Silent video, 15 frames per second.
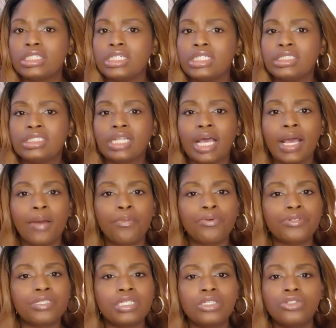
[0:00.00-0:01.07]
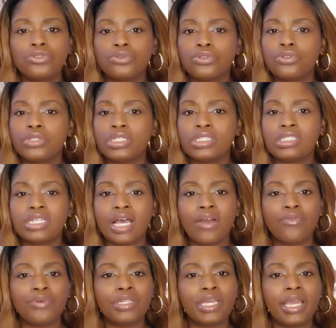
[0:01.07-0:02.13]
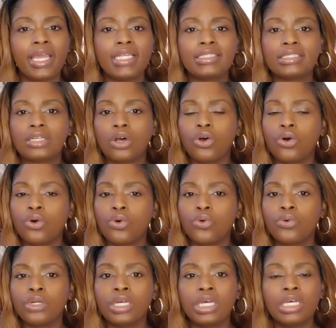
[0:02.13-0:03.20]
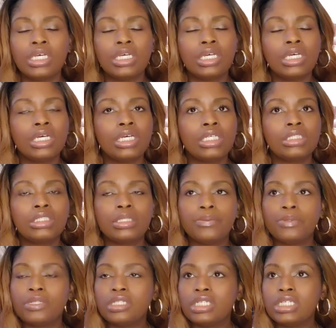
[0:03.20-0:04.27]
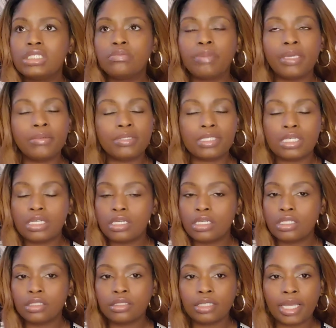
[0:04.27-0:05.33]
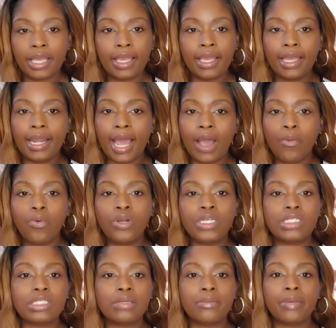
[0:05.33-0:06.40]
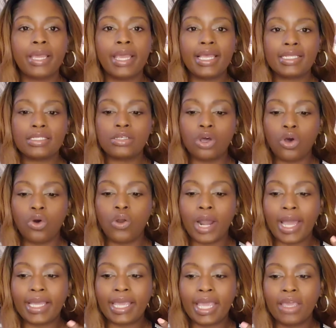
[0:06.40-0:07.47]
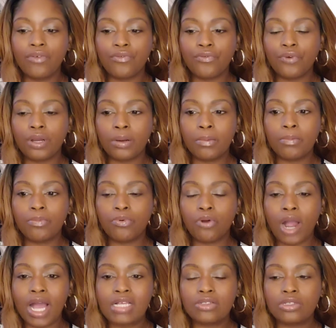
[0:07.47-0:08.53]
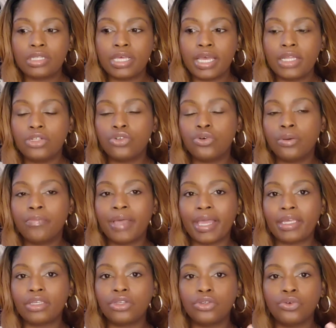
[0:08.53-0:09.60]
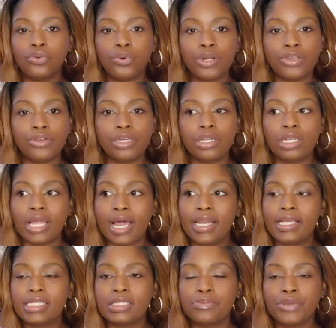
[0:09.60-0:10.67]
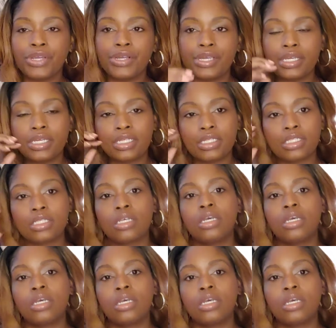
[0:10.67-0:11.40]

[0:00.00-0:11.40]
is not procedural, is not really hands-on. Typically it's babysitting and I wanted some hands-on. I came from, prior to that, doing PACU, where you get a lot of experience